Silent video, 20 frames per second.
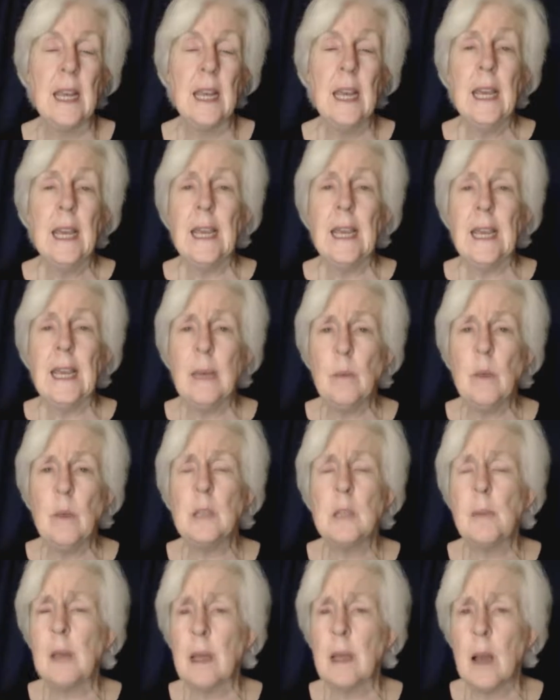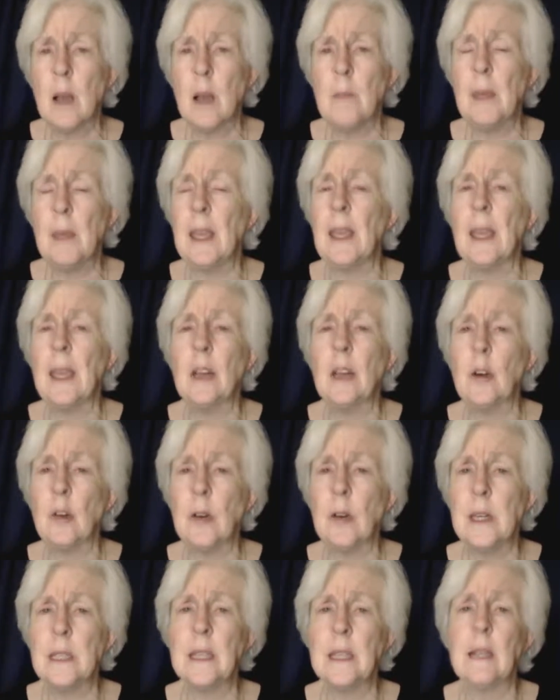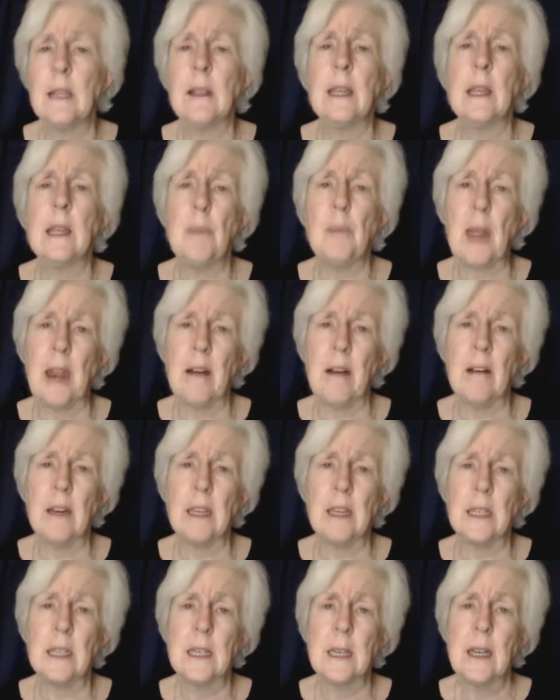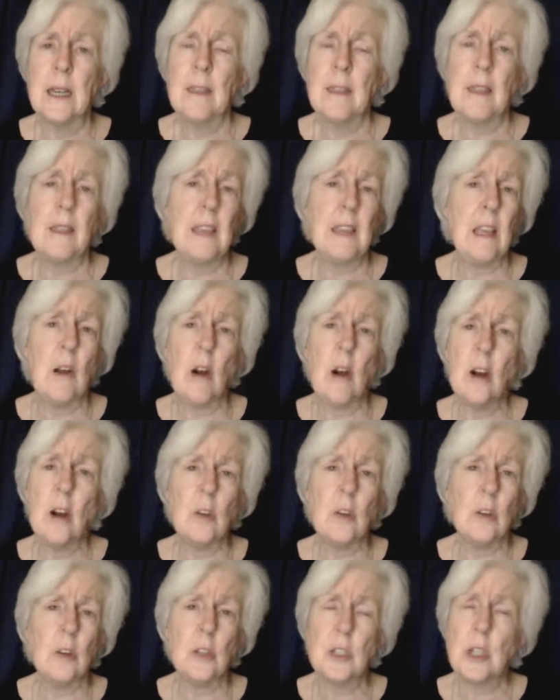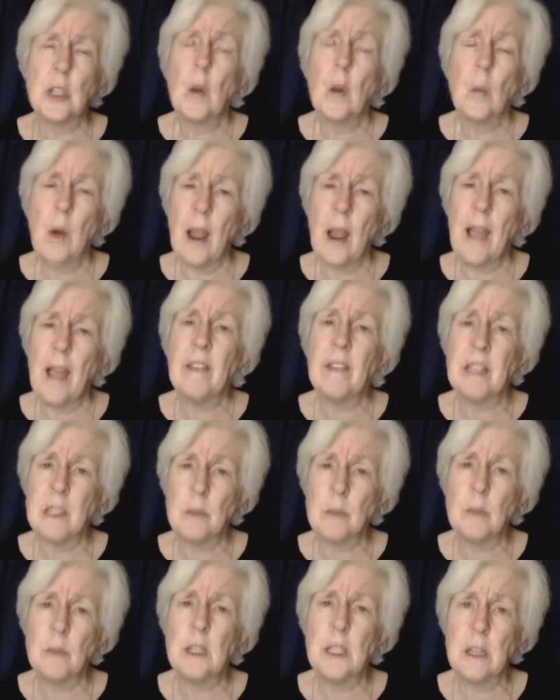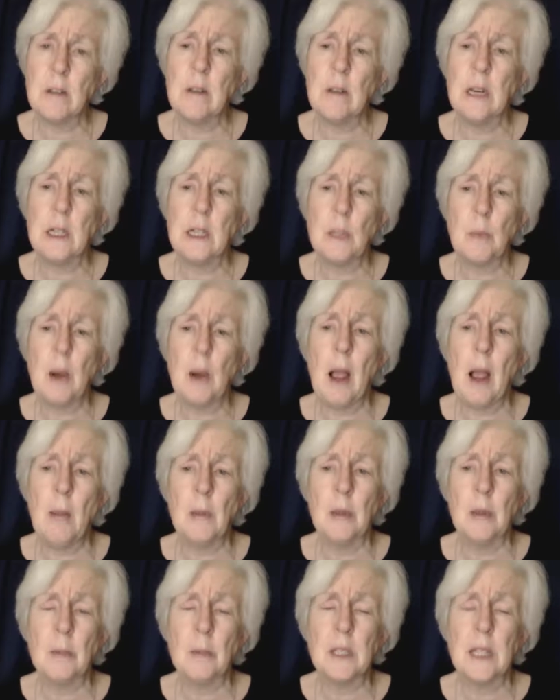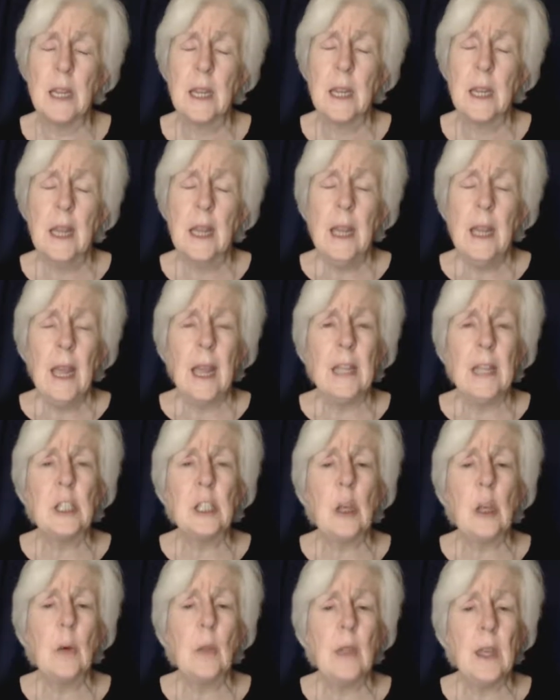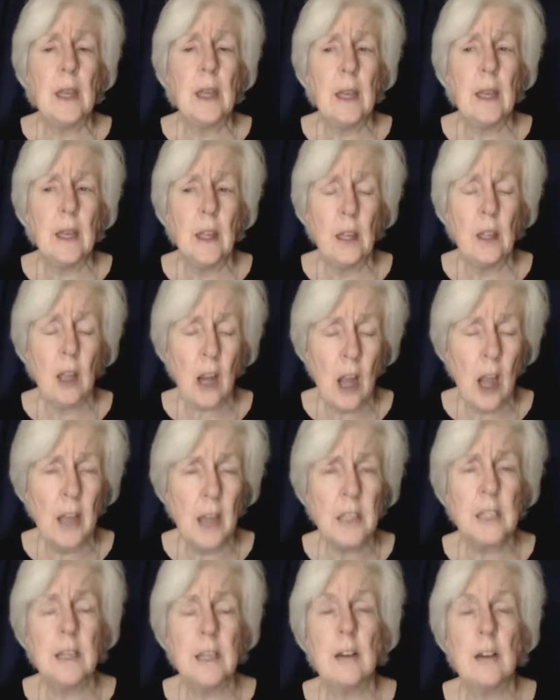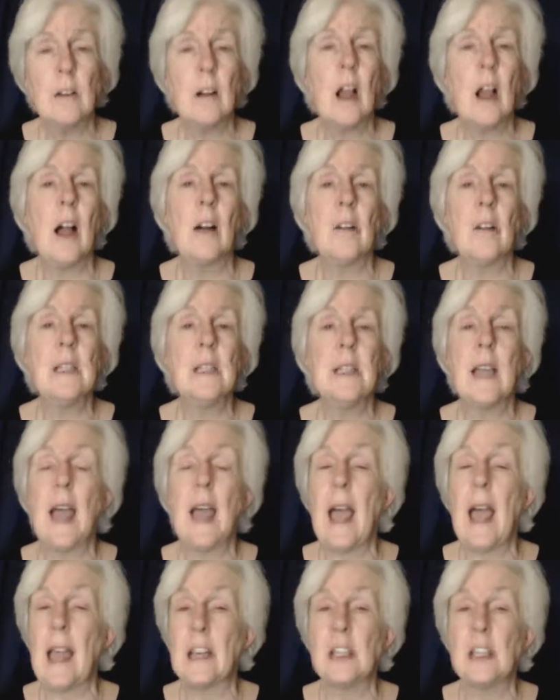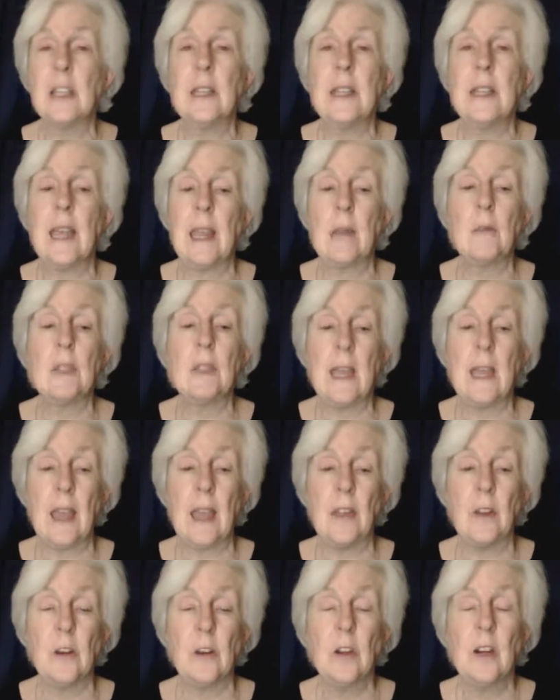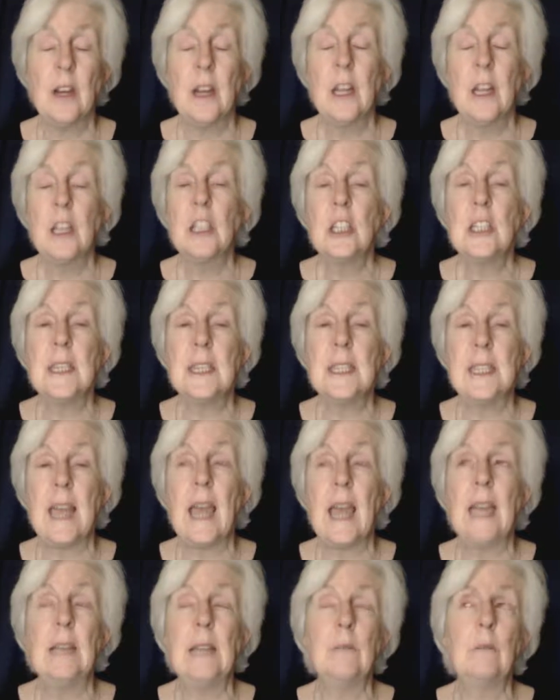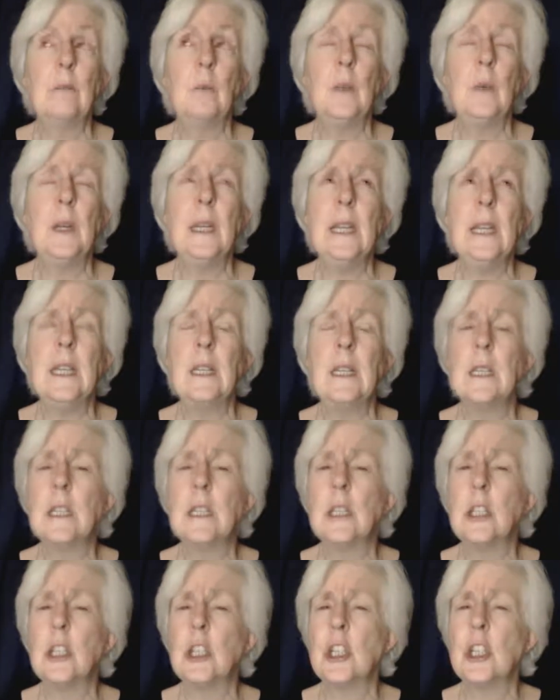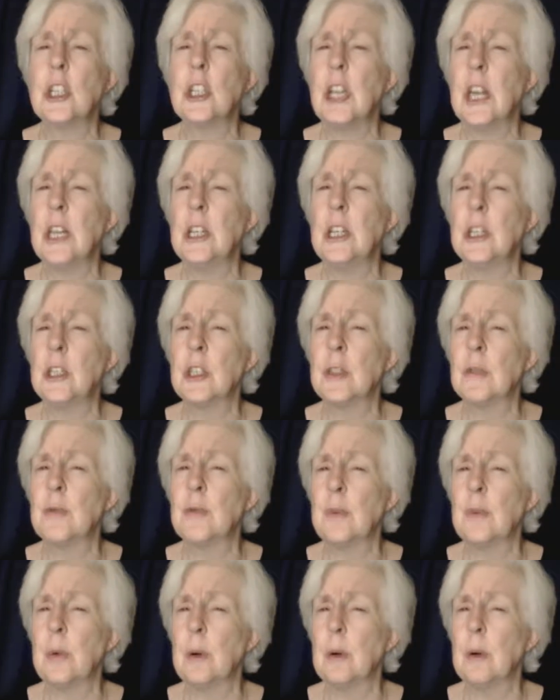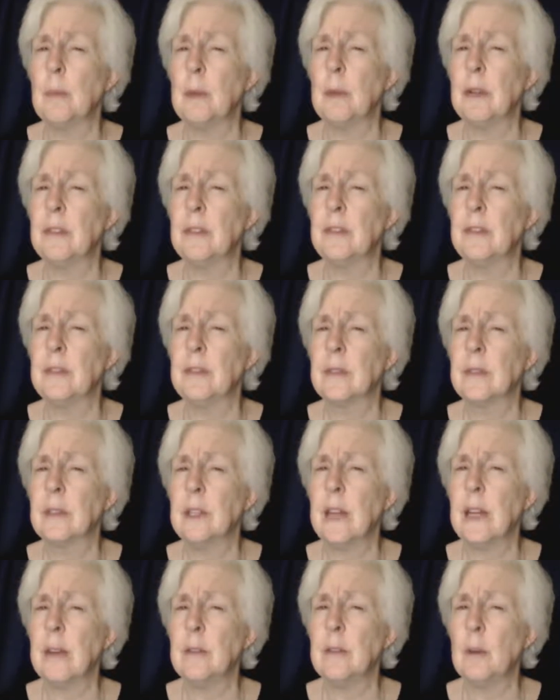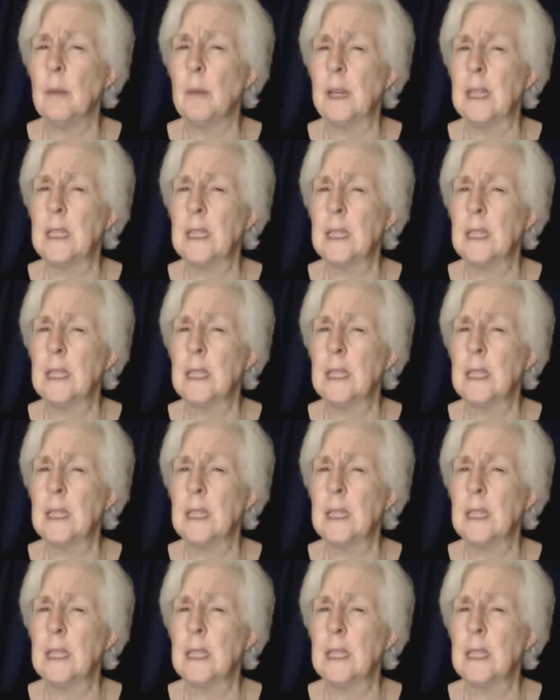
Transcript: it was becoming increasingly apparent that the Articles were having some serious problems. And so the Continental Congress actually came together to say, we need to change the form of government.